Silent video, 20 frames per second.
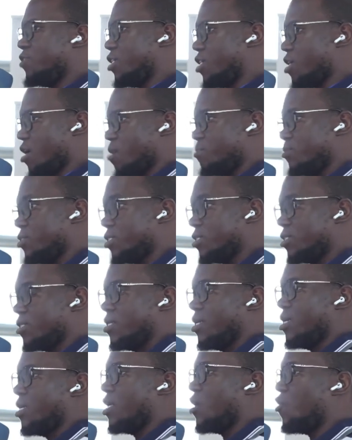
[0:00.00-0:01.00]
comes,
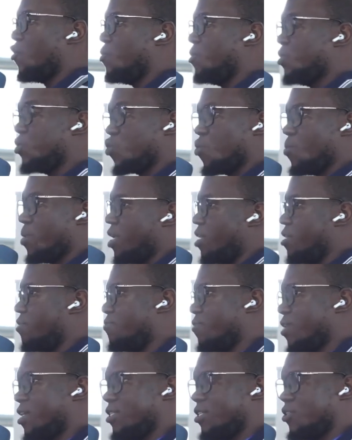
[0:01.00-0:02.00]
there will be so many
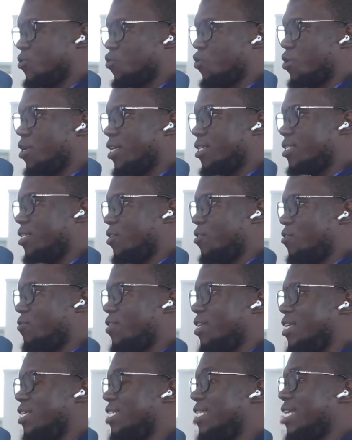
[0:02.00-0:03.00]
devices connected
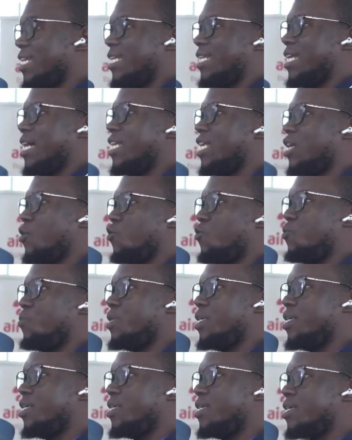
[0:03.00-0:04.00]
over the internet, and there will
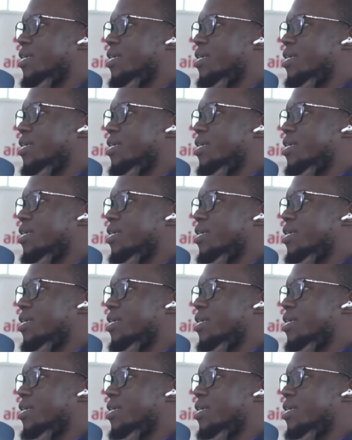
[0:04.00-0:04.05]
be